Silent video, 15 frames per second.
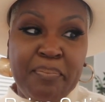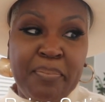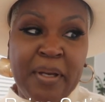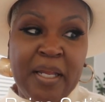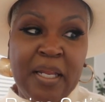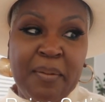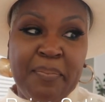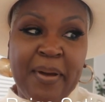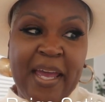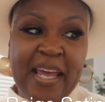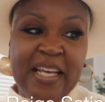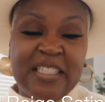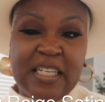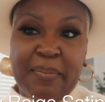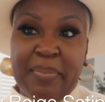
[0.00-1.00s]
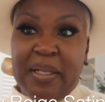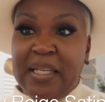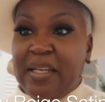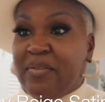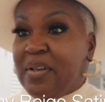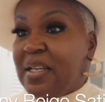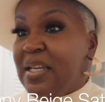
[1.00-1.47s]
Penny Beige, I
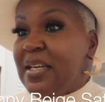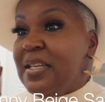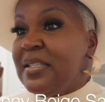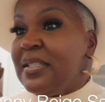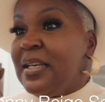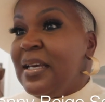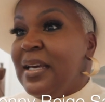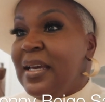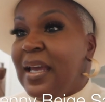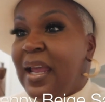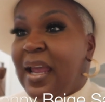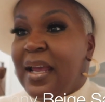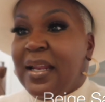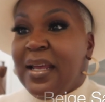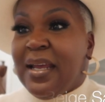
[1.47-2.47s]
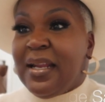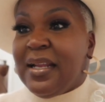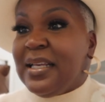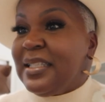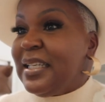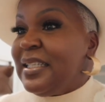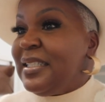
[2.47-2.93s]
believe it is. And it
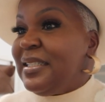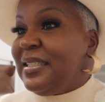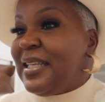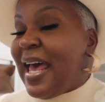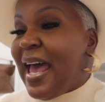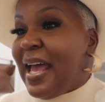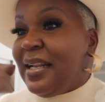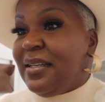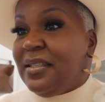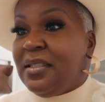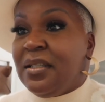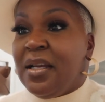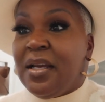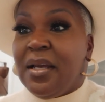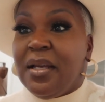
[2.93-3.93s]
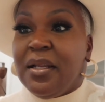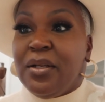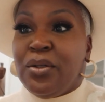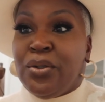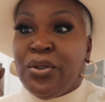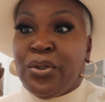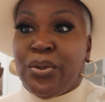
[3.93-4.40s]
is a satin
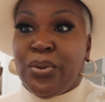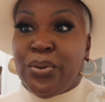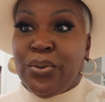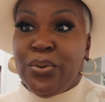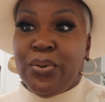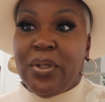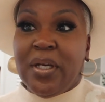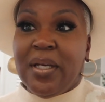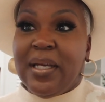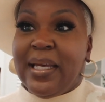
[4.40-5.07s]
nude.